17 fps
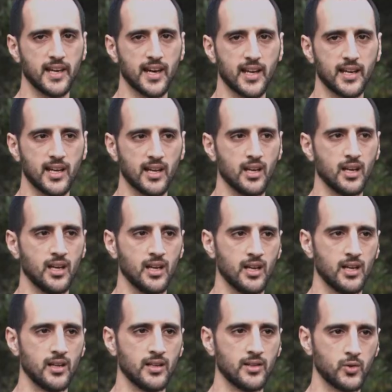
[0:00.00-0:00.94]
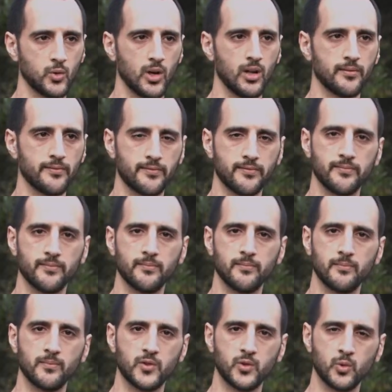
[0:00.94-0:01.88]
that 12
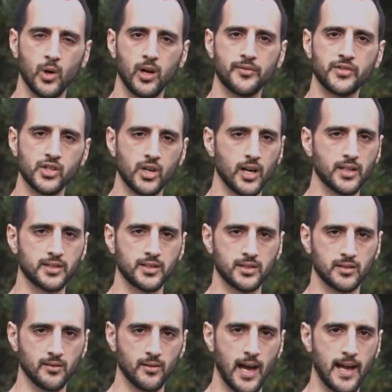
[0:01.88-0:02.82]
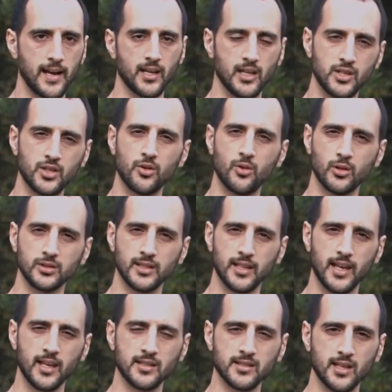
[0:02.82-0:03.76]
shots at each of those
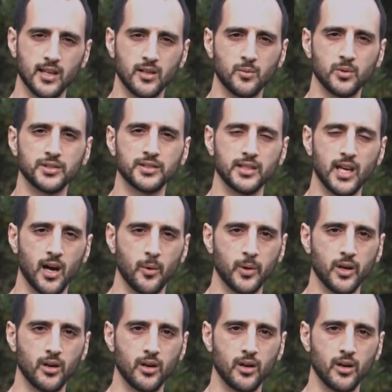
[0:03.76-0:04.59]
lengths, and we'll see how we